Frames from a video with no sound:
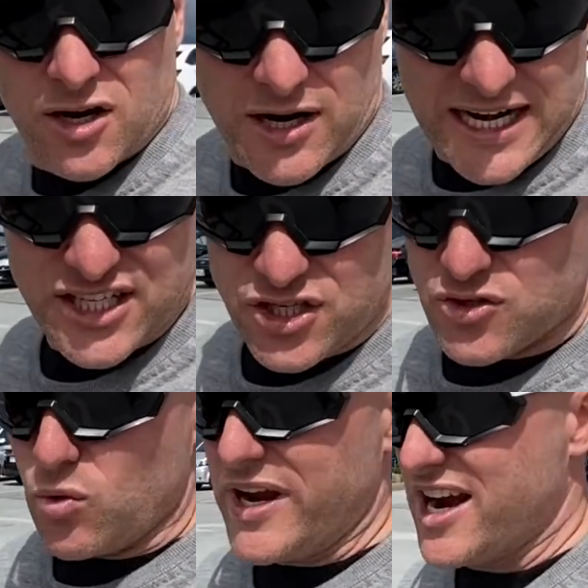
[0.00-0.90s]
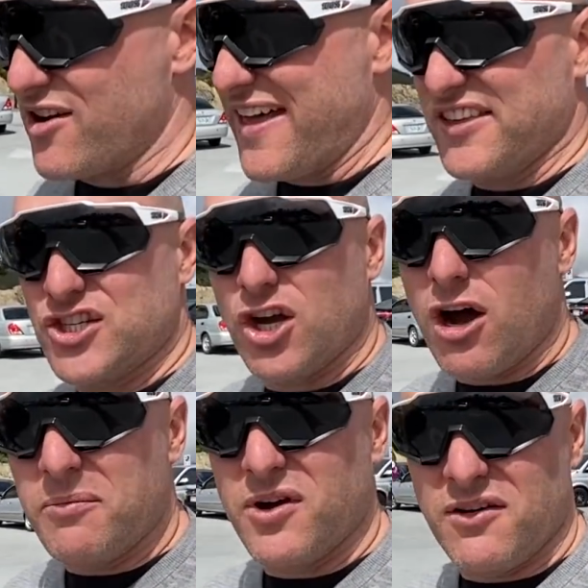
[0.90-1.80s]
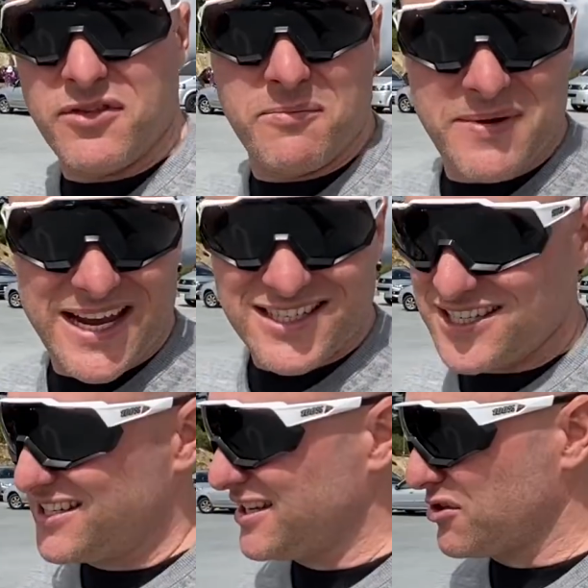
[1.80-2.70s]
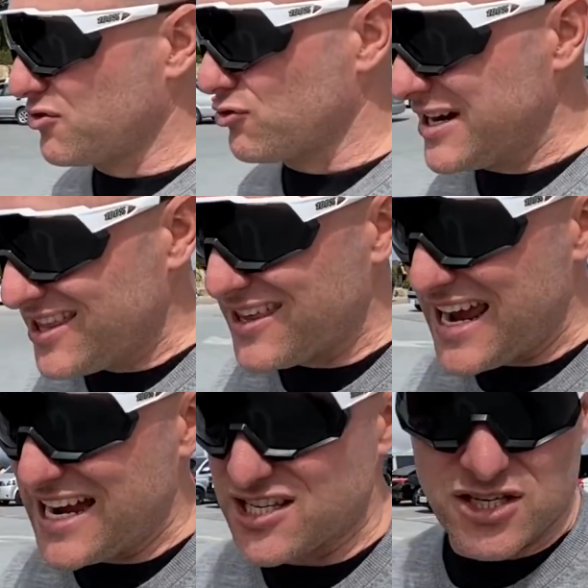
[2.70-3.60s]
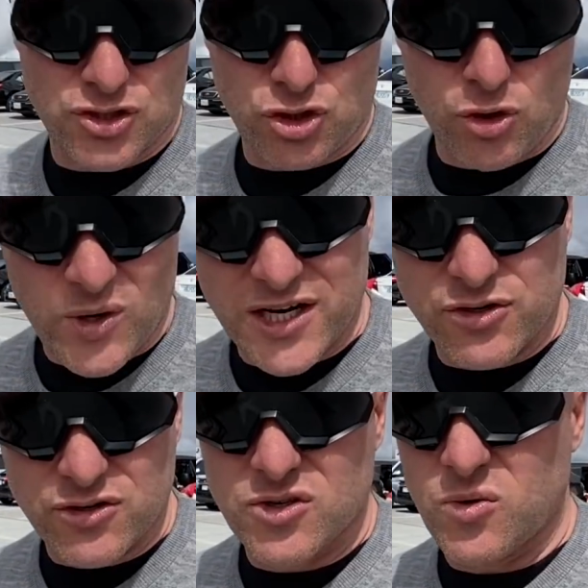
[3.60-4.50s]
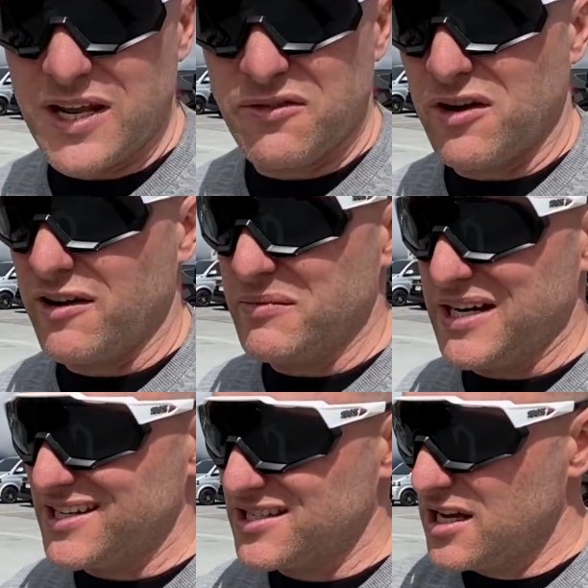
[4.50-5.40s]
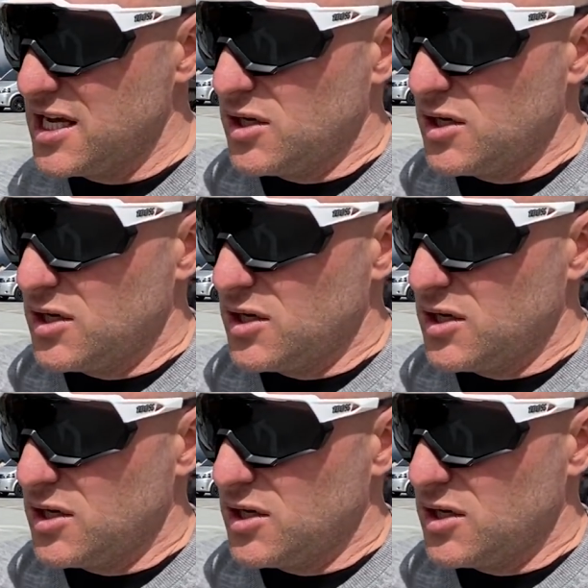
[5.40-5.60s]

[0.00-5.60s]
All right, legends, we are at the top of the mountain, three thousand two hundred twenty-five meters.